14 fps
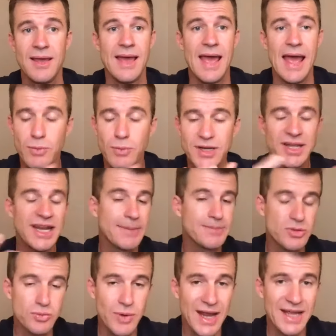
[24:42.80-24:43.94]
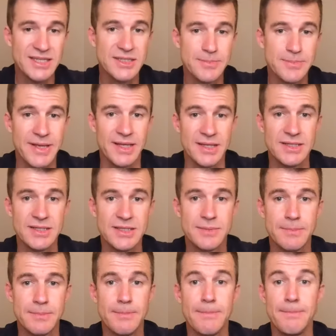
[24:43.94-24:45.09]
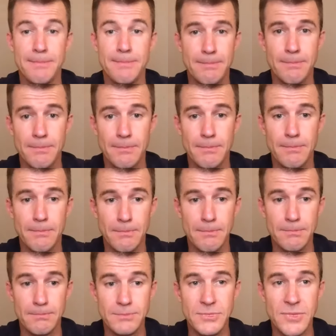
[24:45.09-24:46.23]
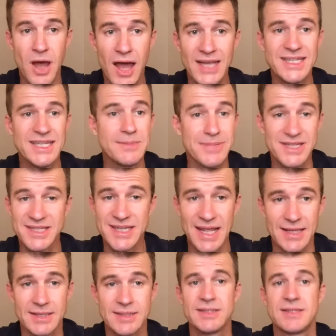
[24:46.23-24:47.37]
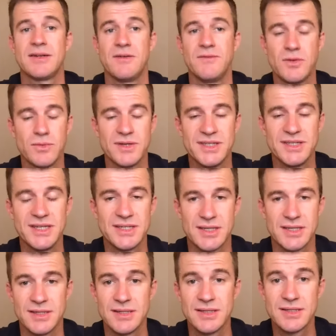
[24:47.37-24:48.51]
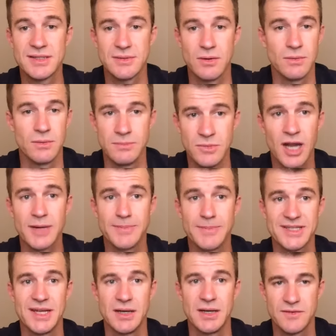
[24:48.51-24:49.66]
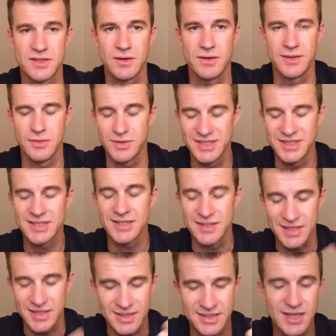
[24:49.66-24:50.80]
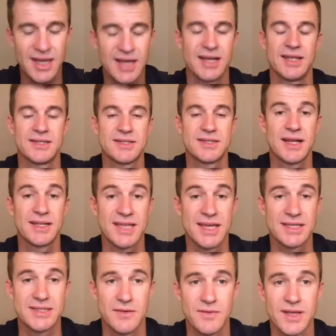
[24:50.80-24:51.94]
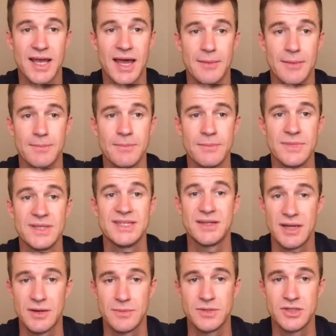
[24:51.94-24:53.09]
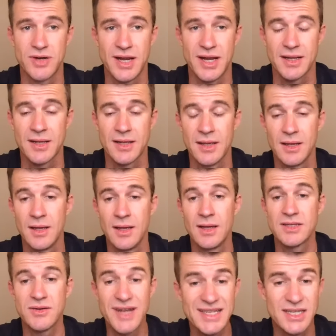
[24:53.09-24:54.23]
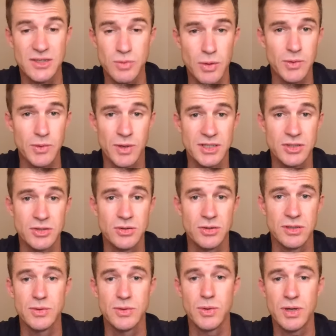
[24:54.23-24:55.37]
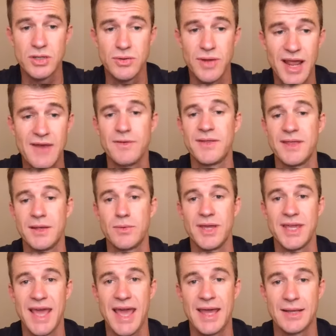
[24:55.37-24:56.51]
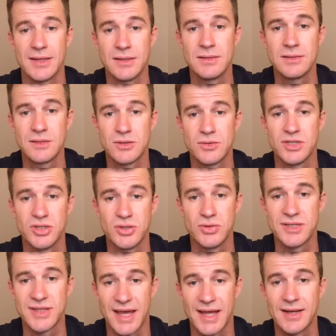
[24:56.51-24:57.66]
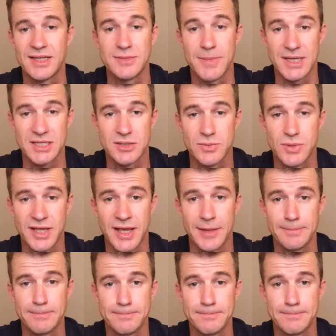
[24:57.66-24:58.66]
And when you get up to race speeds, ninety percent of your resistance, or ninety percent, I'm sorry, the resistance that the cycling, cyclist has to overcome is aerodynamic drag. So in essence, what we want to do is we want to do everything we can to reduce that as much as we can,